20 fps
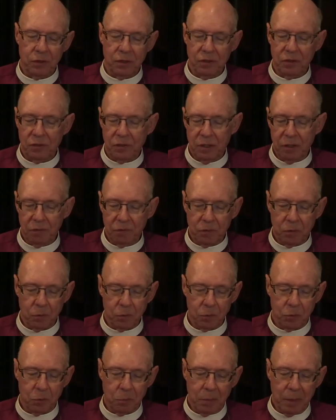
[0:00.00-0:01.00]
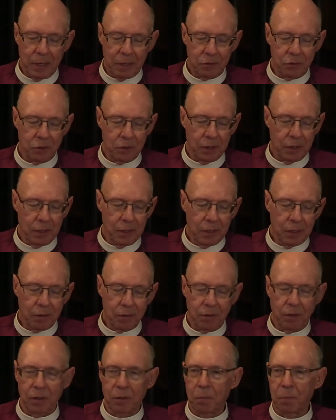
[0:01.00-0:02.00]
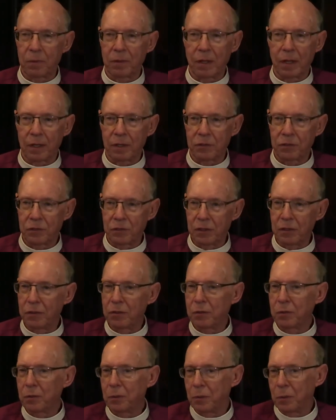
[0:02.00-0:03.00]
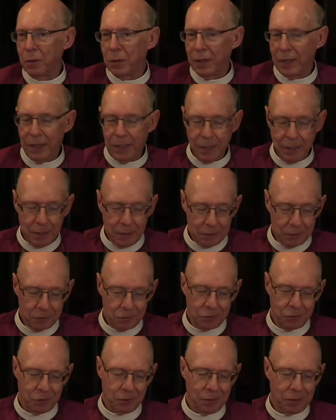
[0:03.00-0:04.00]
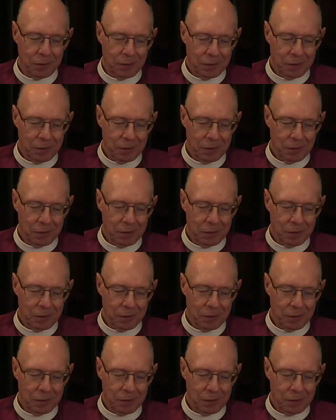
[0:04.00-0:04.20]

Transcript: it's difficult to imagine anything without a center or an edge.